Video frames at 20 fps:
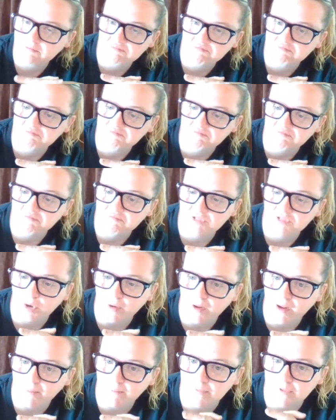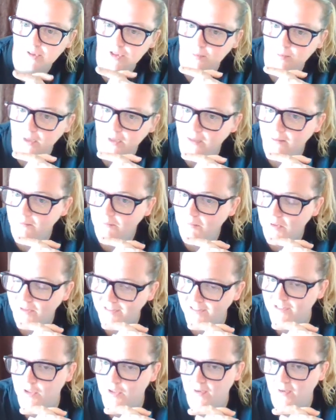don't happen to me.
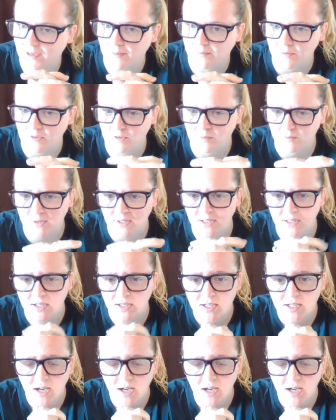Please don't happen to me.